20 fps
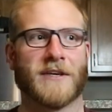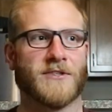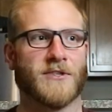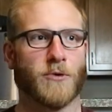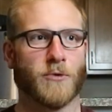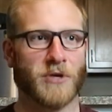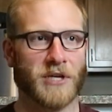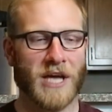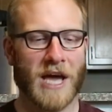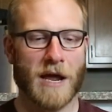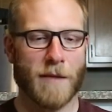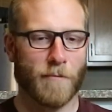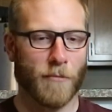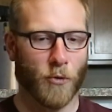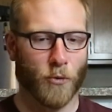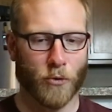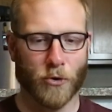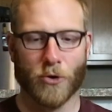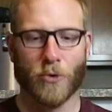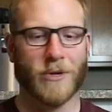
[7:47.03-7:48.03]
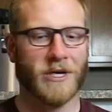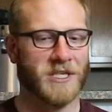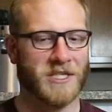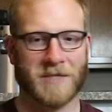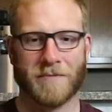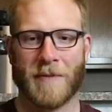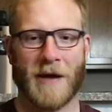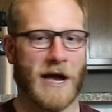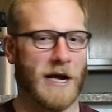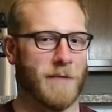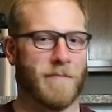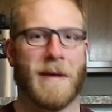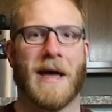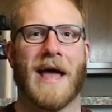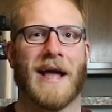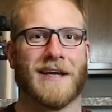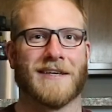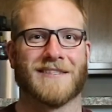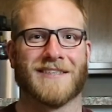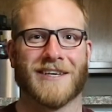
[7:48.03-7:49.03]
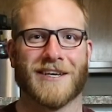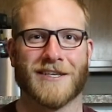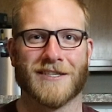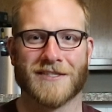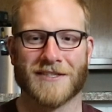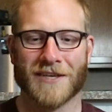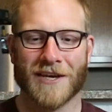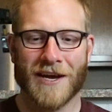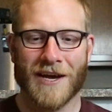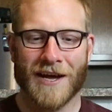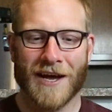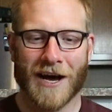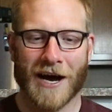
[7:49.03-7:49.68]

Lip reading: so get Marui spec magazines.